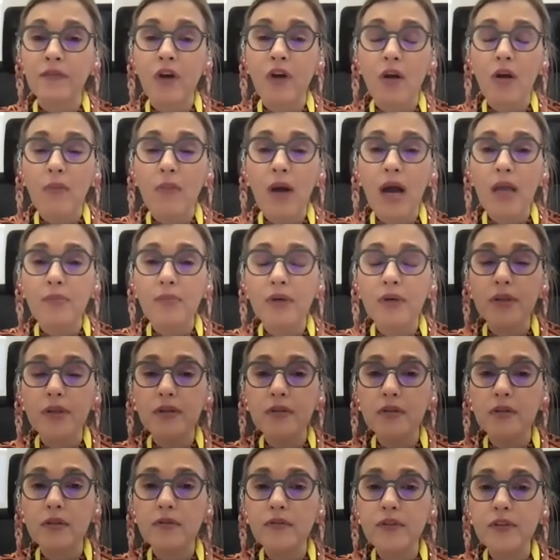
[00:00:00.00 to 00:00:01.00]
From my
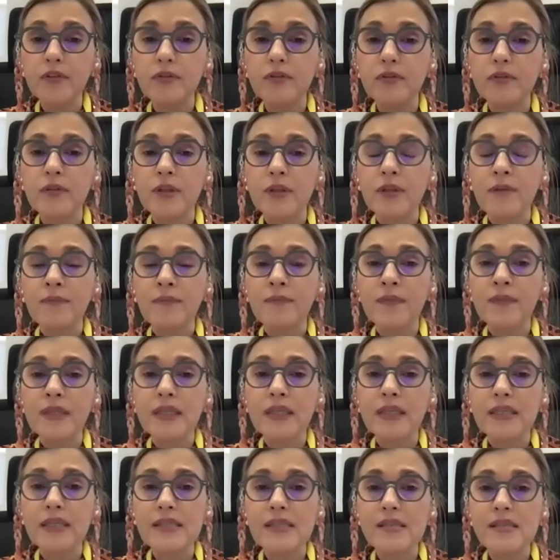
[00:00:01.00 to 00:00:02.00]
point of view,
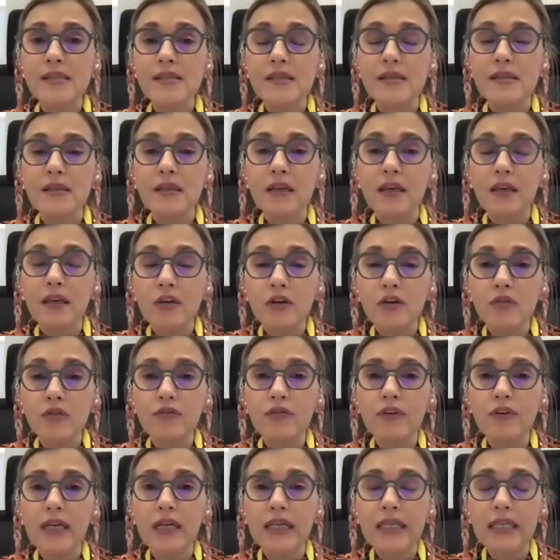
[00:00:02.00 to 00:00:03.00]
these
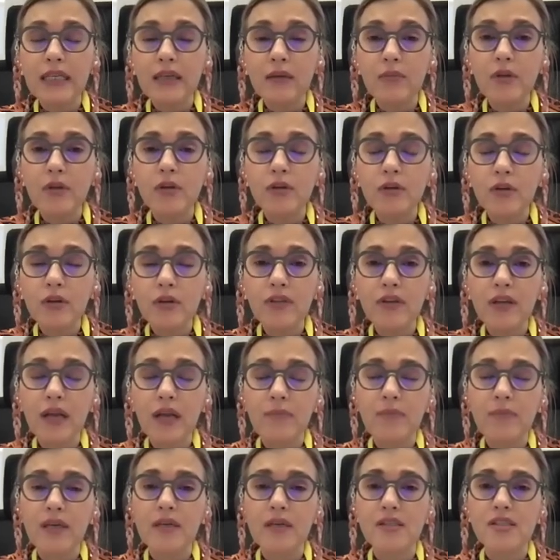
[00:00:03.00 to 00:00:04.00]
novel
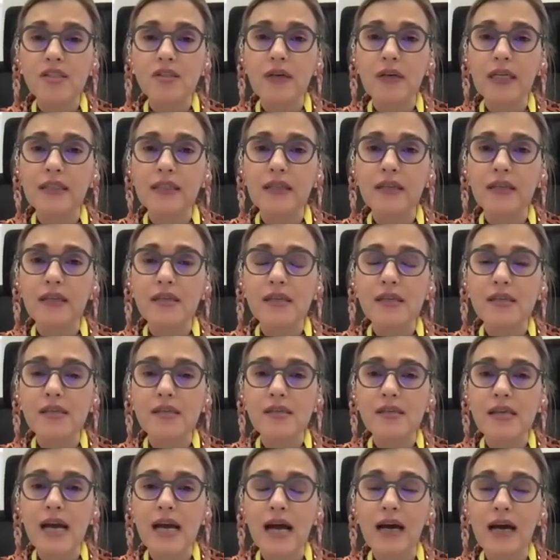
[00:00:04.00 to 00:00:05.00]
immunotherapeutic
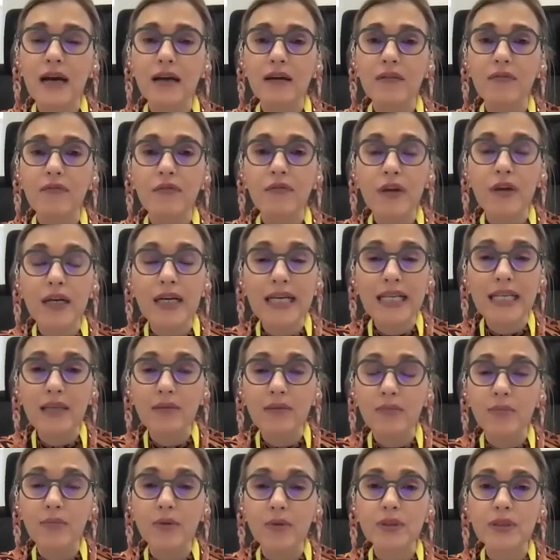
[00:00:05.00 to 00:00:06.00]
strategies are very
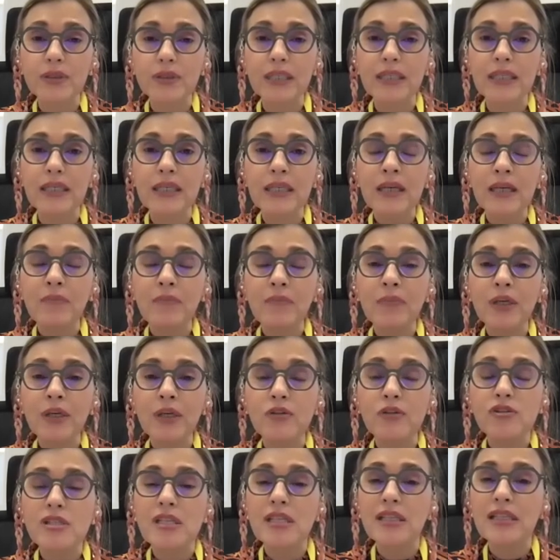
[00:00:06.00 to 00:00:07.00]
important
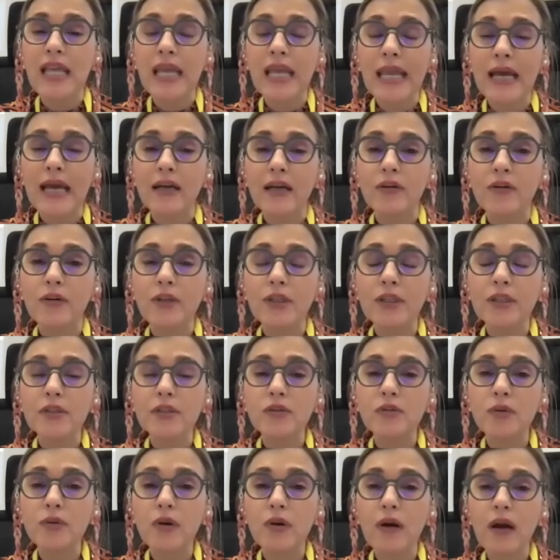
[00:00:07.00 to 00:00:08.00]
because they are going
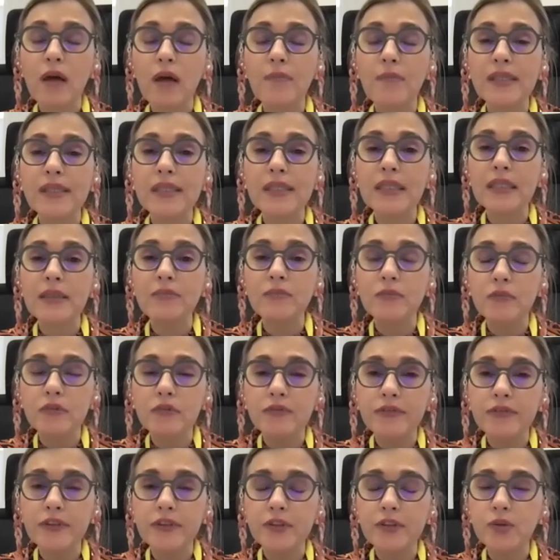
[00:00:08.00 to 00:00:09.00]
to rapidly
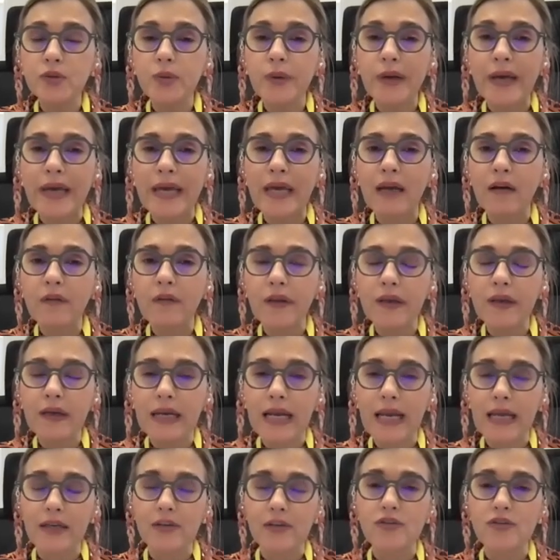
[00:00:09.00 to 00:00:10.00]
move to earlier
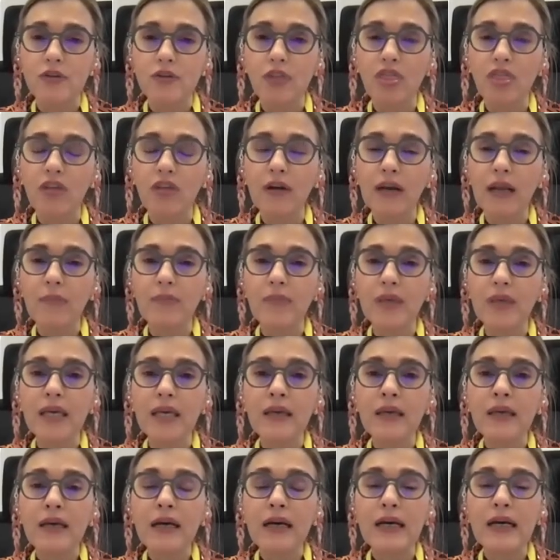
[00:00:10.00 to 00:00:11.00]
lines of therapy,
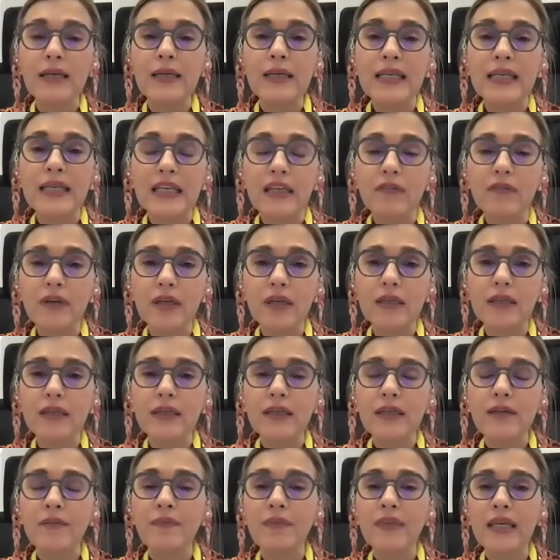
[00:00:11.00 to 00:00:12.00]
and even
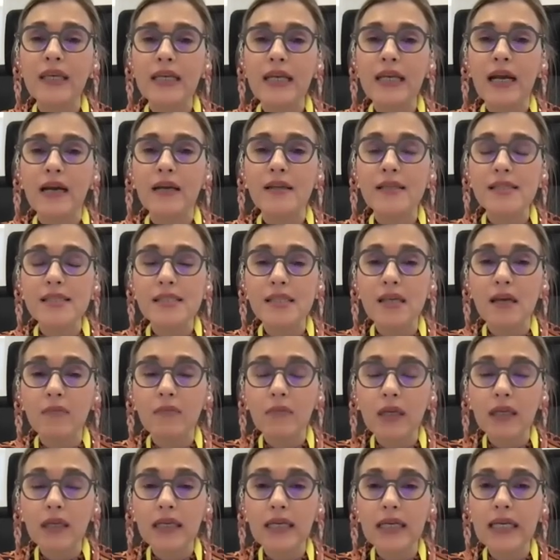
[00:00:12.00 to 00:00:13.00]
there are
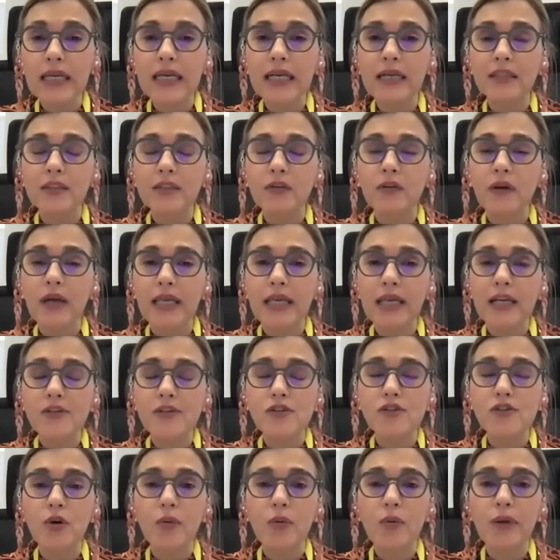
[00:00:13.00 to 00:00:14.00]
some clinical
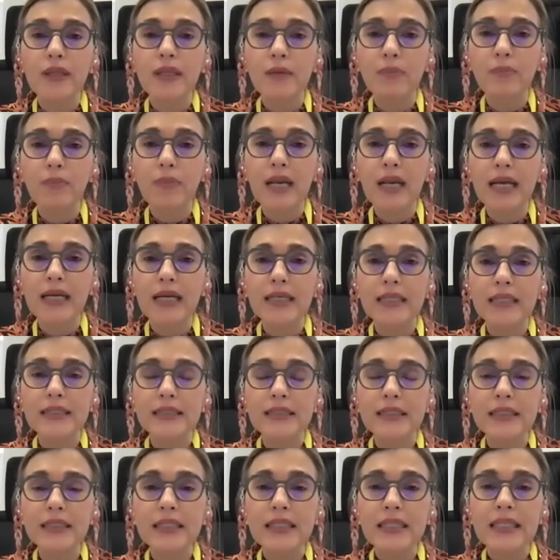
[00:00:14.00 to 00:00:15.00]
trials already
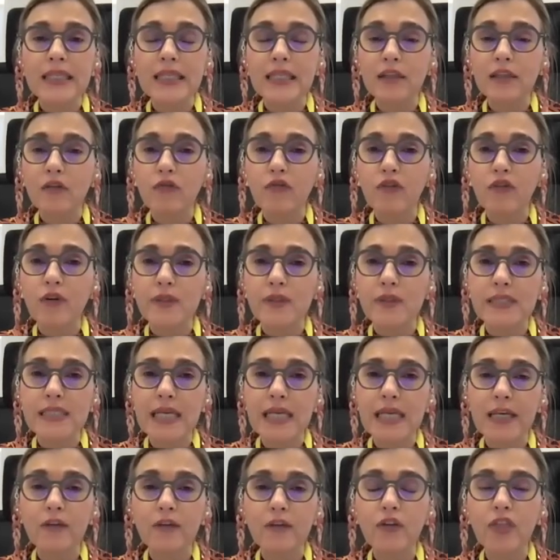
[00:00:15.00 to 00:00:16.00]
planned in the first
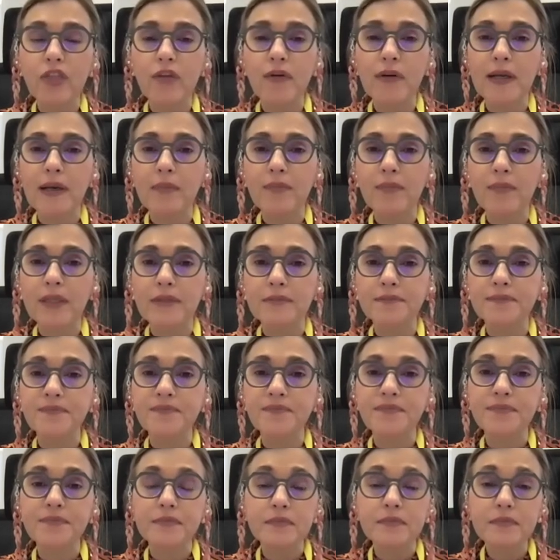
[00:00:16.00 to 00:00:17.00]
line of therapy.
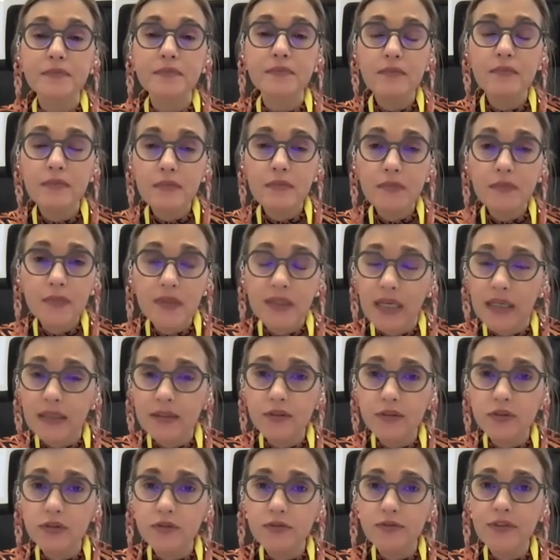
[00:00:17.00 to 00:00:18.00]

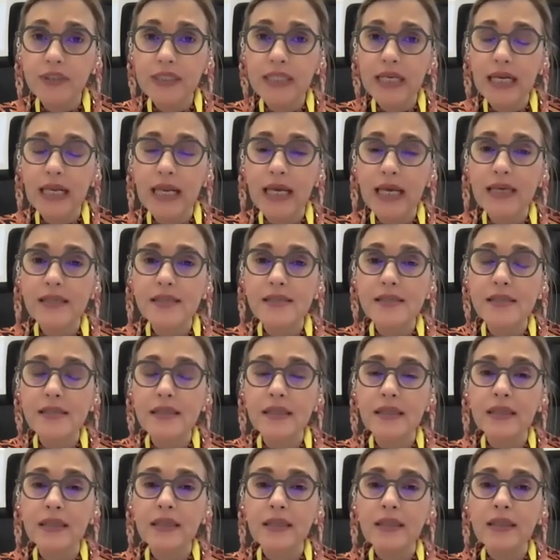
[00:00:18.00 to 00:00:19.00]
And to finalize,
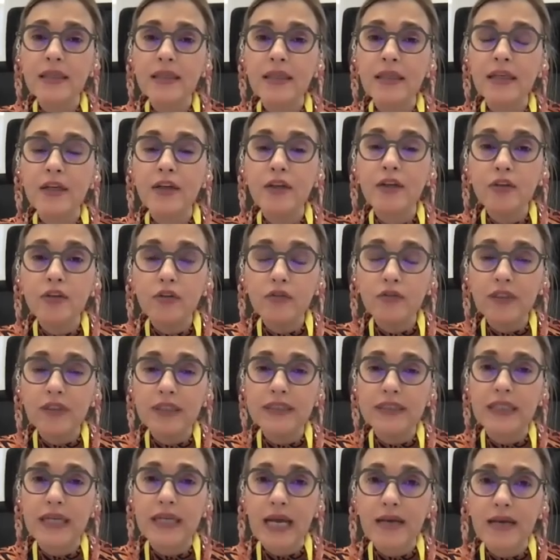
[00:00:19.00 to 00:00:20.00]
novel
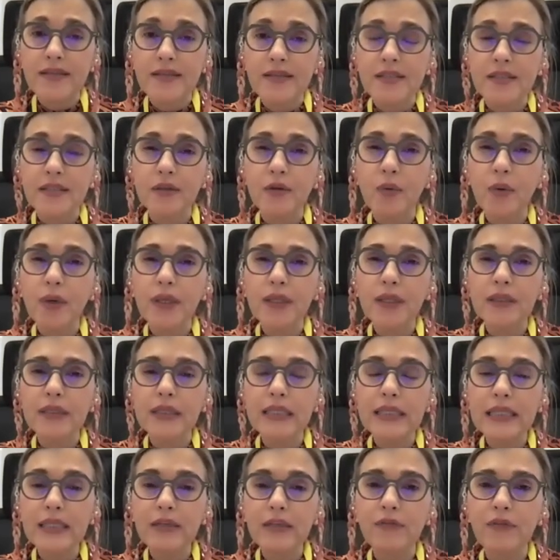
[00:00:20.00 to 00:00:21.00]
drugs with a
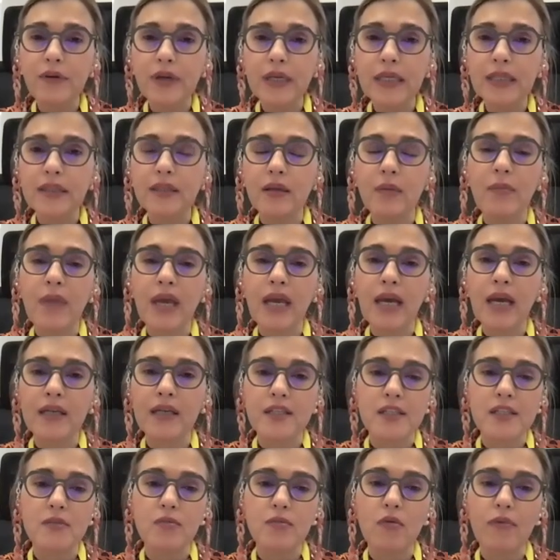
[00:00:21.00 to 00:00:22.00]
different
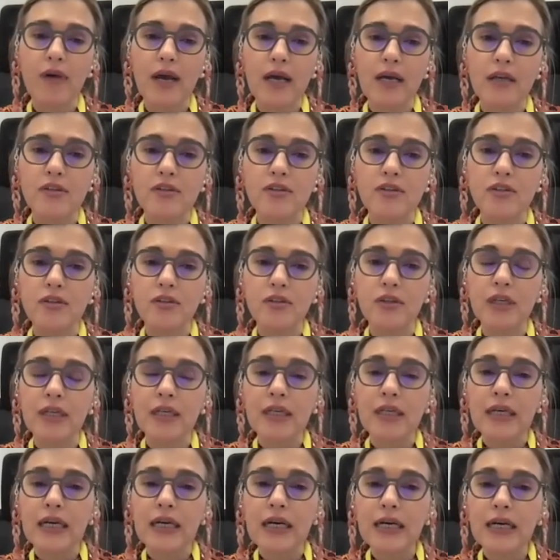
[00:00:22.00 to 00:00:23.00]
mechanism of action.
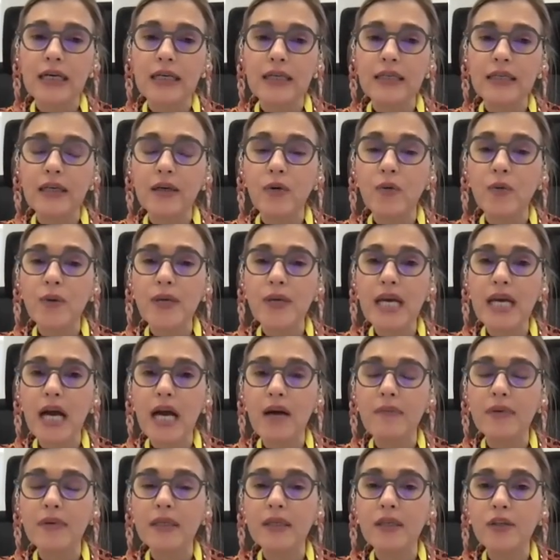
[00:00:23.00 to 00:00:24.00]
And we
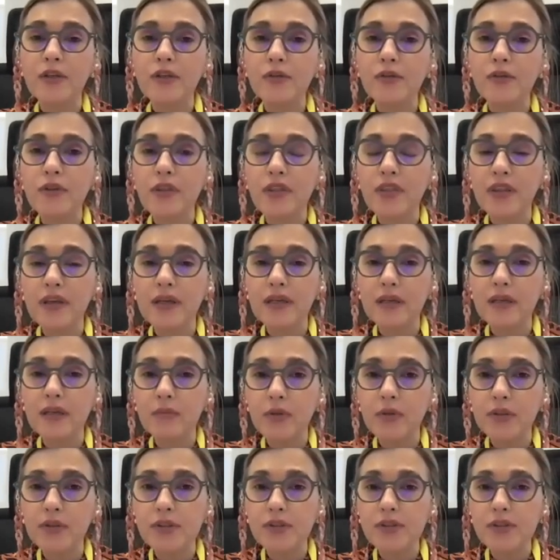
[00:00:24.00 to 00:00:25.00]
have a new cell
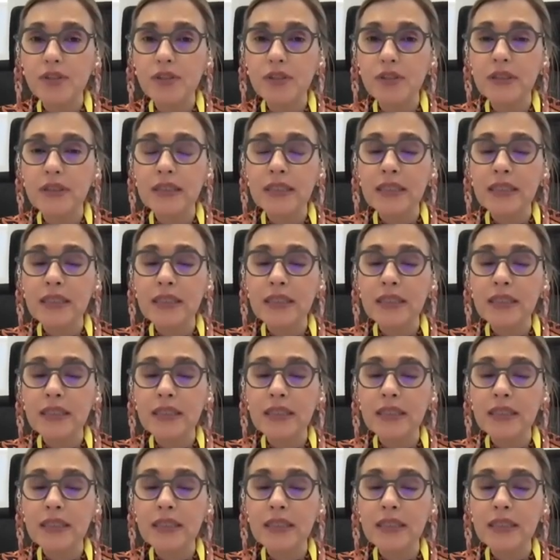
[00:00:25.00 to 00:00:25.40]
mods